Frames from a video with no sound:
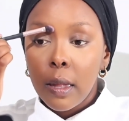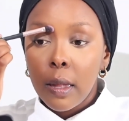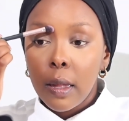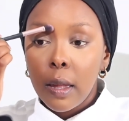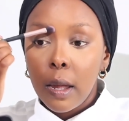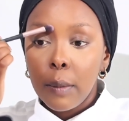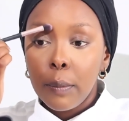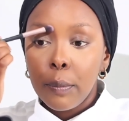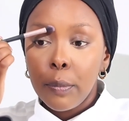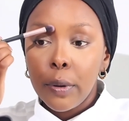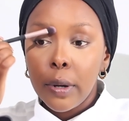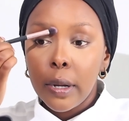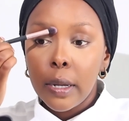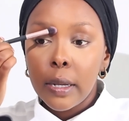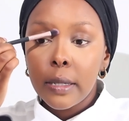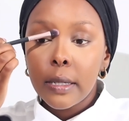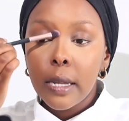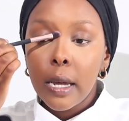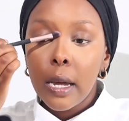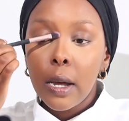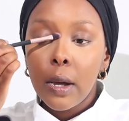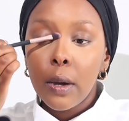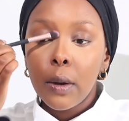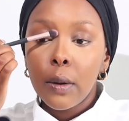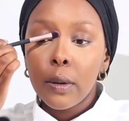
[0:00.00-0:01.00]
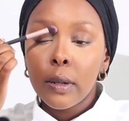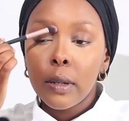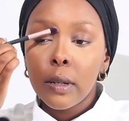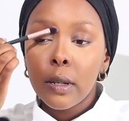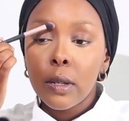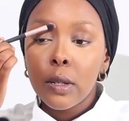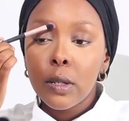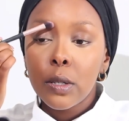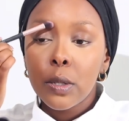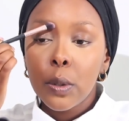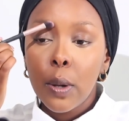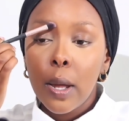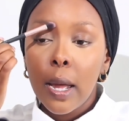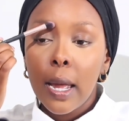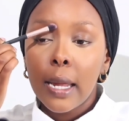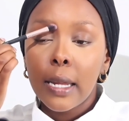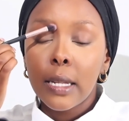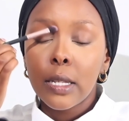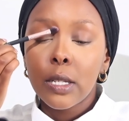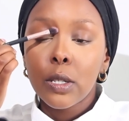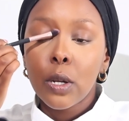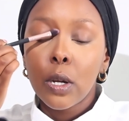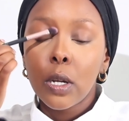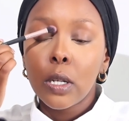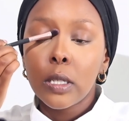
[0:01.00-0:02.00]
I bring it down. So I
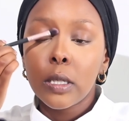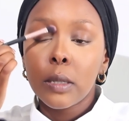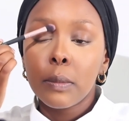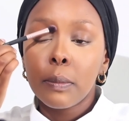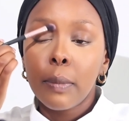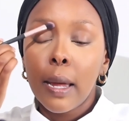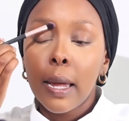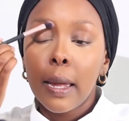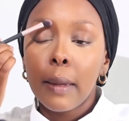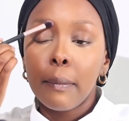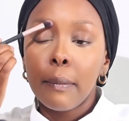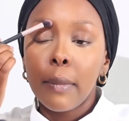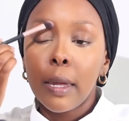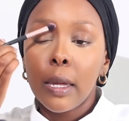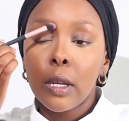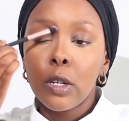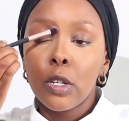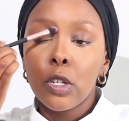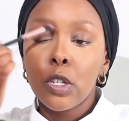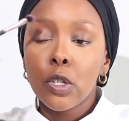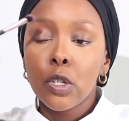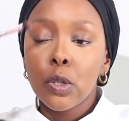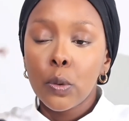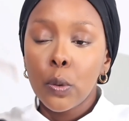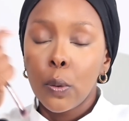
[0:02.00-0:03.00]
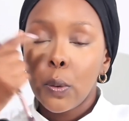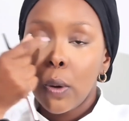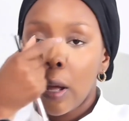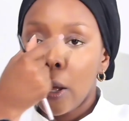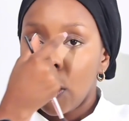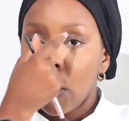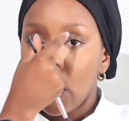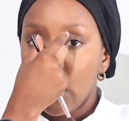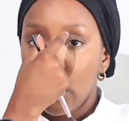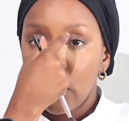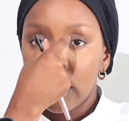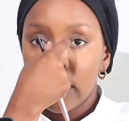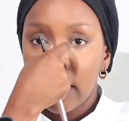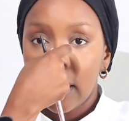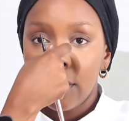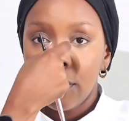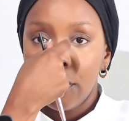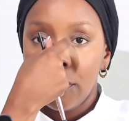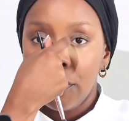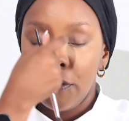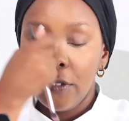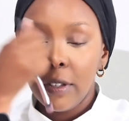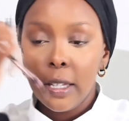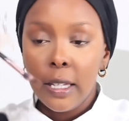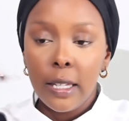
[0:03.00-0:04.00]
start by making sure I hold that
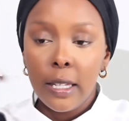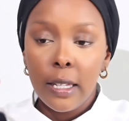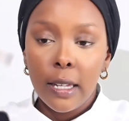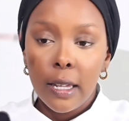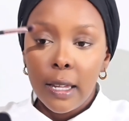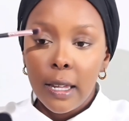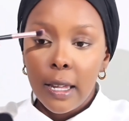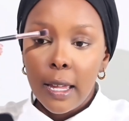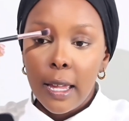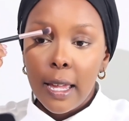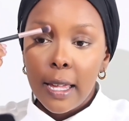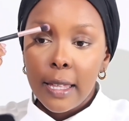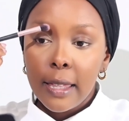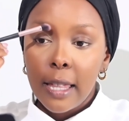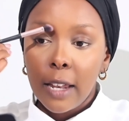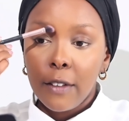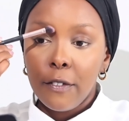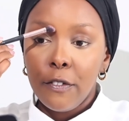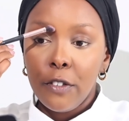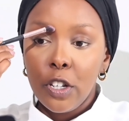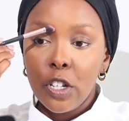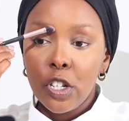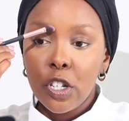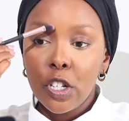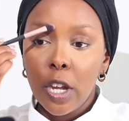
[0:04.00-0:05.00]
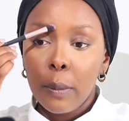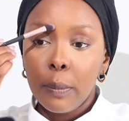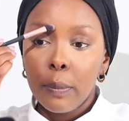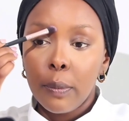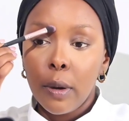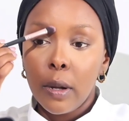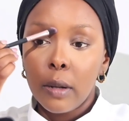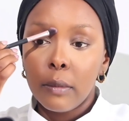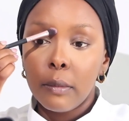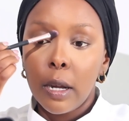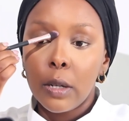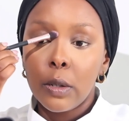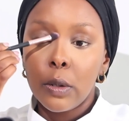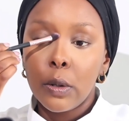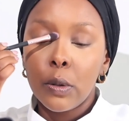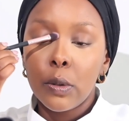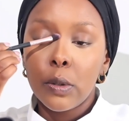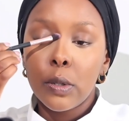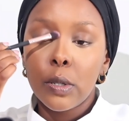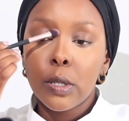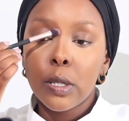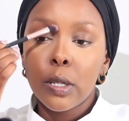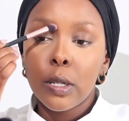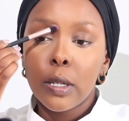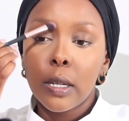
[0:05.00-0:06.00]
V shape on my
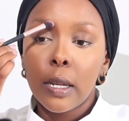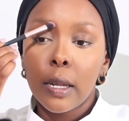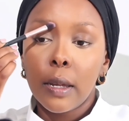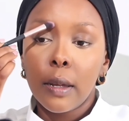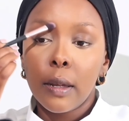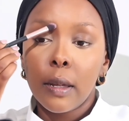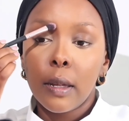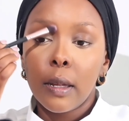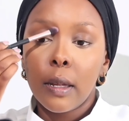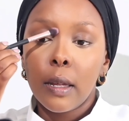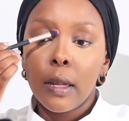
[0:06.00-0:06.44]
nose. Yeah?